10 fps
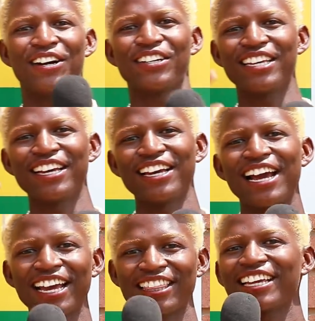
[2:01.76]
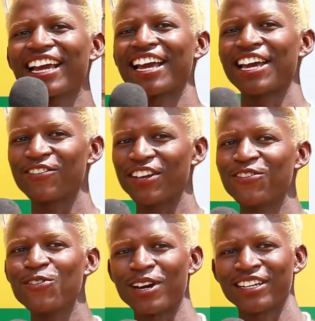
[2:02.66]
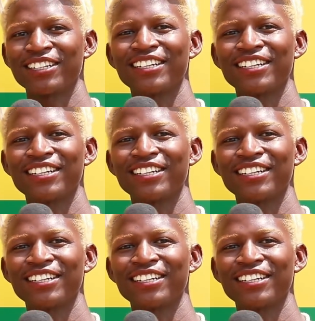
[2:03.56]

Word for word: Okay, I think I have everyone.